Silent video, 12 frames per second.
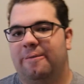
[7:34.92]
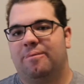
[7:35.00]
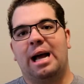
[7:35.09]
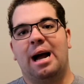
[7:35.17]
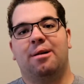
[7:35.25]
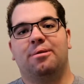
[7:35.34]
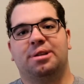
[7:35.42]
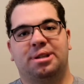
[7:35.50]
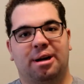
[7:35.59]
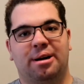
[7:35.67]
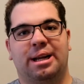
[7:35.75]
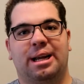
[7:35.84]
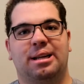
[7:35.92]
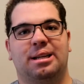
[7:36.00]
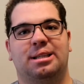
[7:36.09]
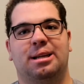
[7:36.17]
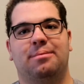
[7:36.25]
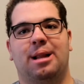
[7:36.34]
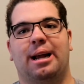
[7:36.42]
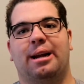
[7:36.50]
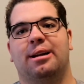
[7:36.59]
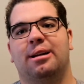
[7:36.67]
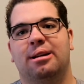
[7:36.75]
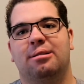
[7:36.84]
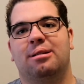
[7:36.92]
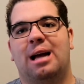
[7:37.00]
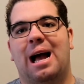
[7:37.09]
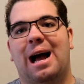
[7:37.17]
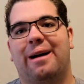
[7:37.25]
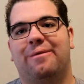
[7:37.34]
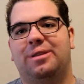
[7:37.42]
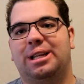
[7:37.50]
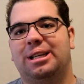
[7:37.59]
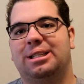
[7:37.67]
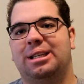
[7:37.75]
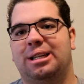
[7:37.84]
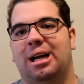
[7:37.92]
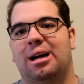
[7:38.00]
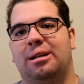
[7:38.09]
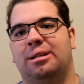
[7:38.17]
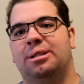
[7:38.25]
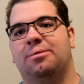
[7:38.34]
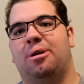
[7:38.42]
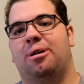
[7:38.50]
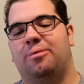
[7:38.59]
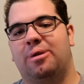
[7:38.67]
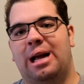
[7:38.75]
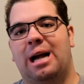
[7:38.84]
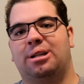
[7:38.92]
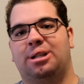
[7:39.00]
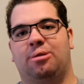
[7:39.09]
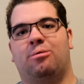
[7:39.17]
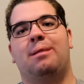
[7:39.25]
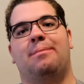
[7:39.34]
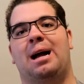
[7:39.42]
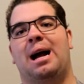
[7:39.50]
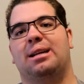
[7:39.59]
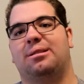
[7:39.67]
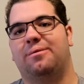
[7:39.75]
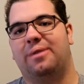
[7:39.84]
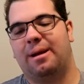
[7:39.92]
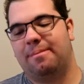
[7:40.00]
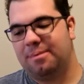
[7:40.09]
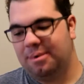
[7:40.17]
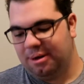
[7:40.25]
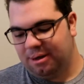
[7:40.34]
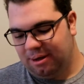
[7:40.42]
Now we're starting to get into some, like, half-decent guns where I wouldn't actually wipe my ass with them.